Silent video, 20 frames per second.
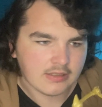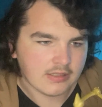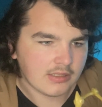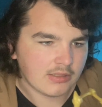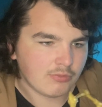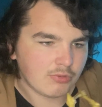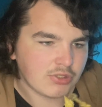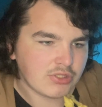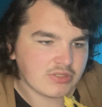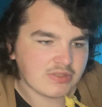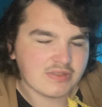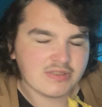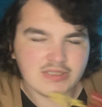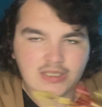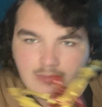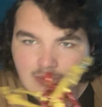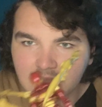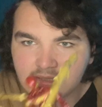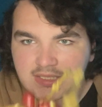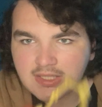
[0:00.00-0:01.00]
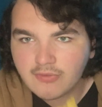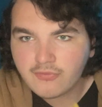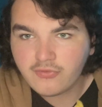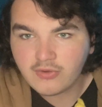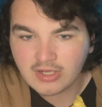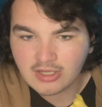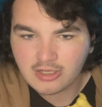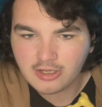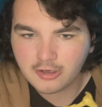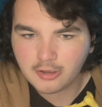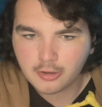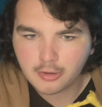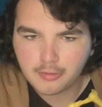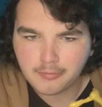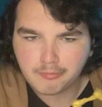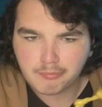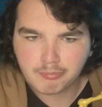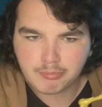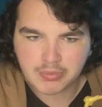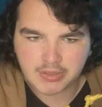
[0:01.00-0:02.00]
which limits the figure,
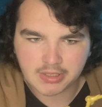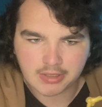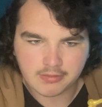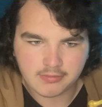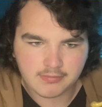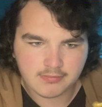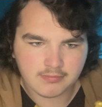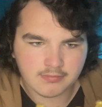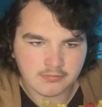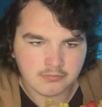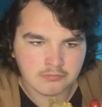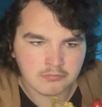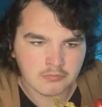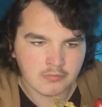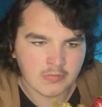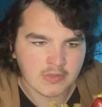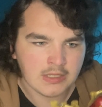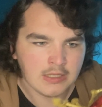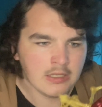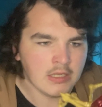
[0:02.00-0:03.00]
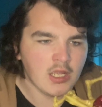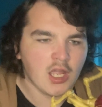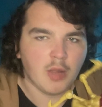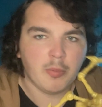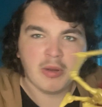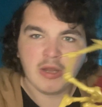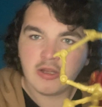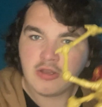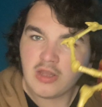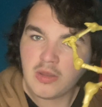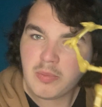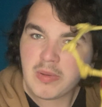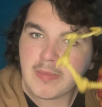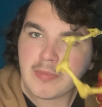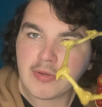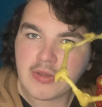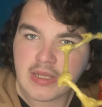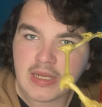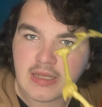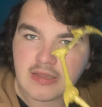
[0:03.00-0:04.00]
but apparently
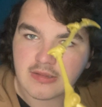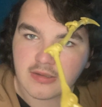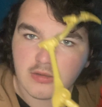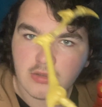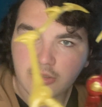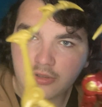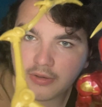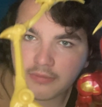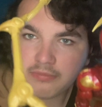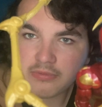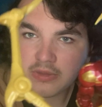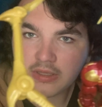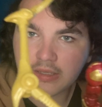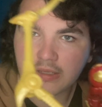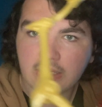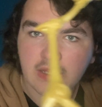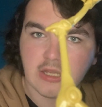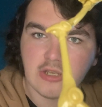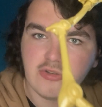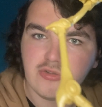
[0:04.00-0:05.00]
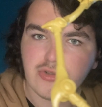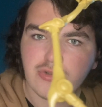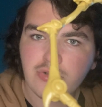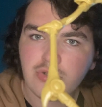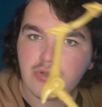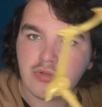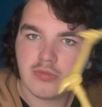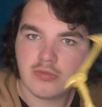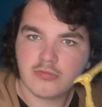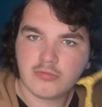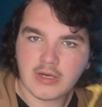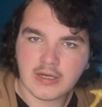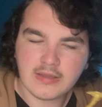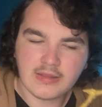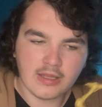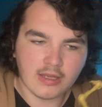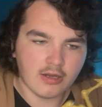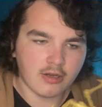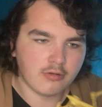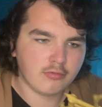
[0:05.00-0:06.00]
people hate the look of the hinge right
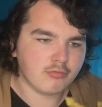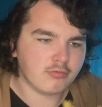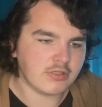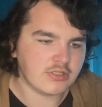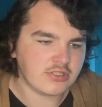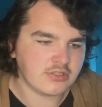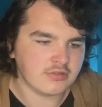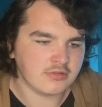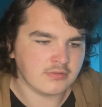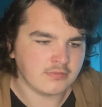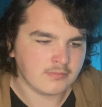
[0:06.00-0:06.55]
there, which,